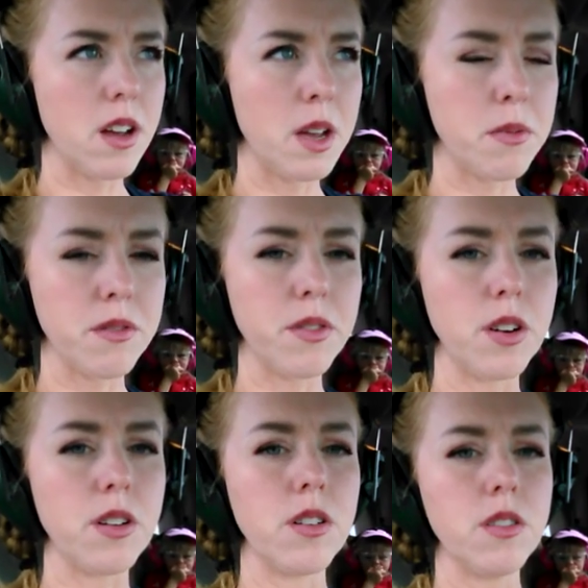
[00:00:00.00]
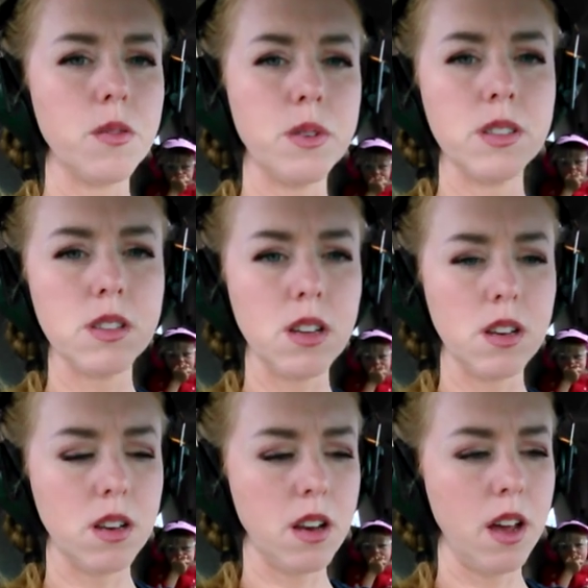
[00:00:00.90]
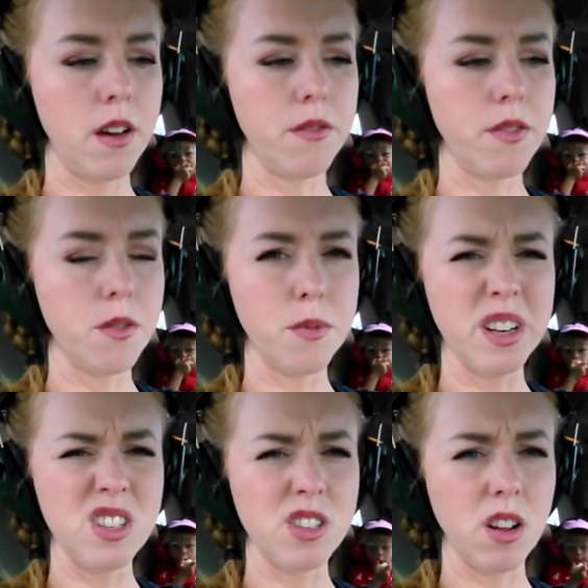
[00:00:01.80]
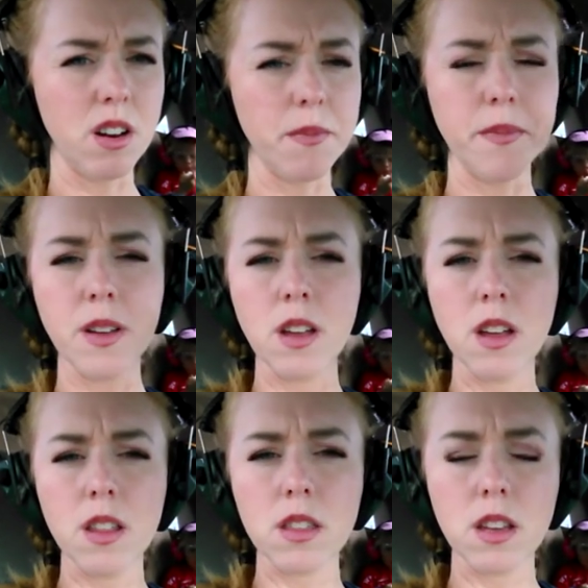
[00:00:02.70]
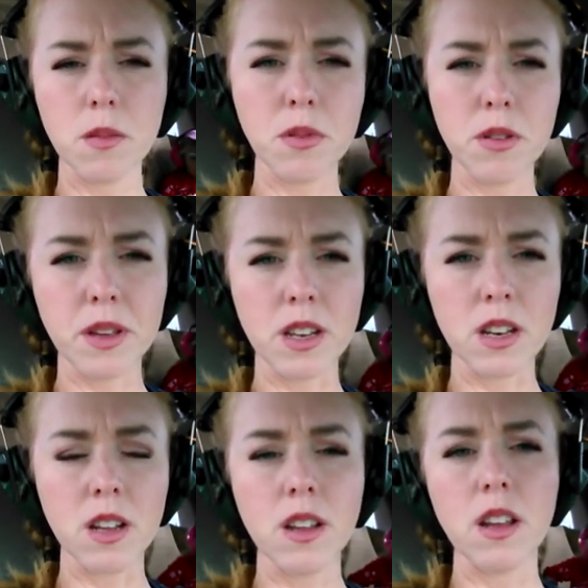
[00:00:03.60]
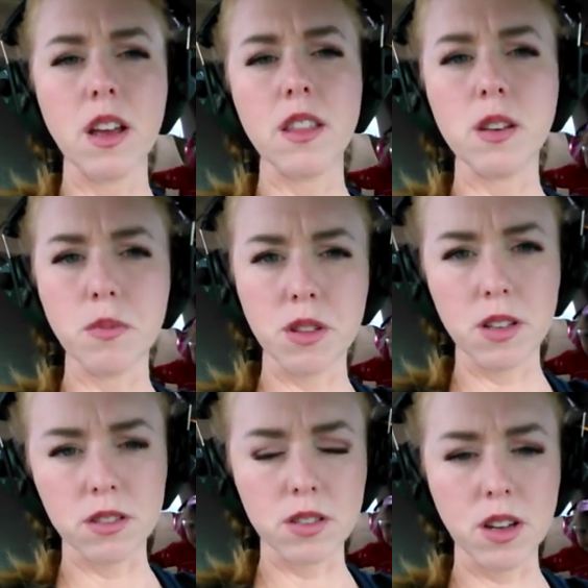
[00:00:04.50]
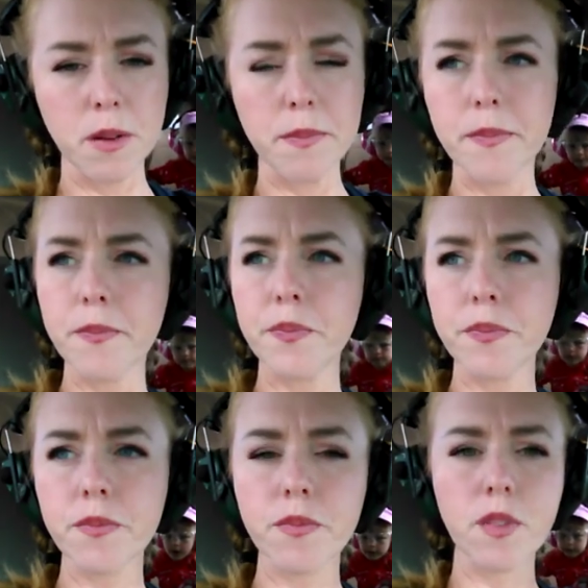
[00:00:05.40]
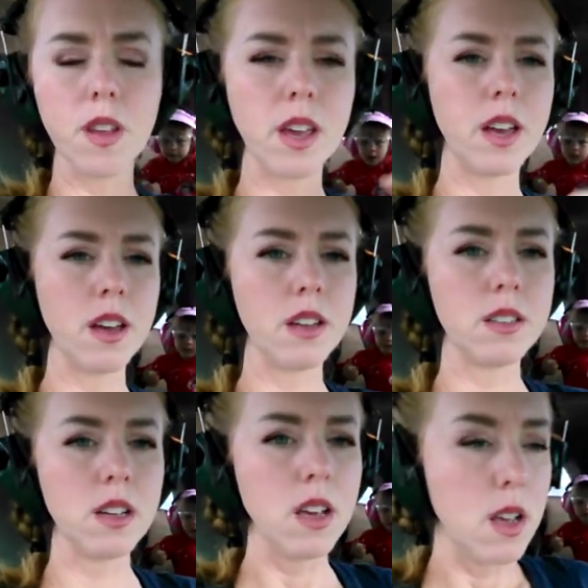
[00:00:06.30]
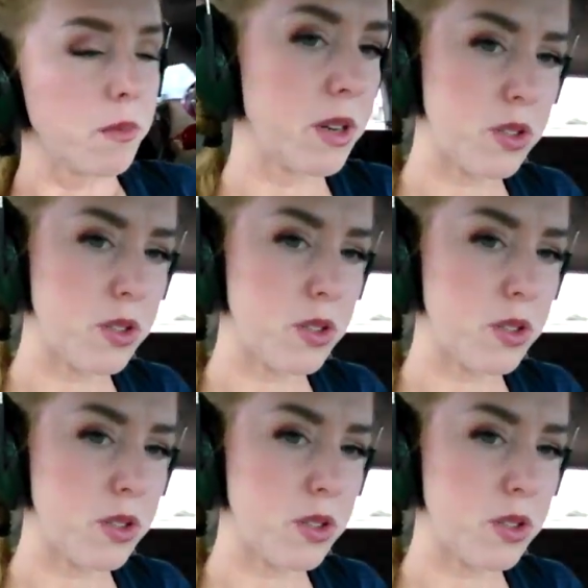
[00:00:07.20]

I prefer the ones that have the ridges on them, that you put them in, and then you put these on top. And but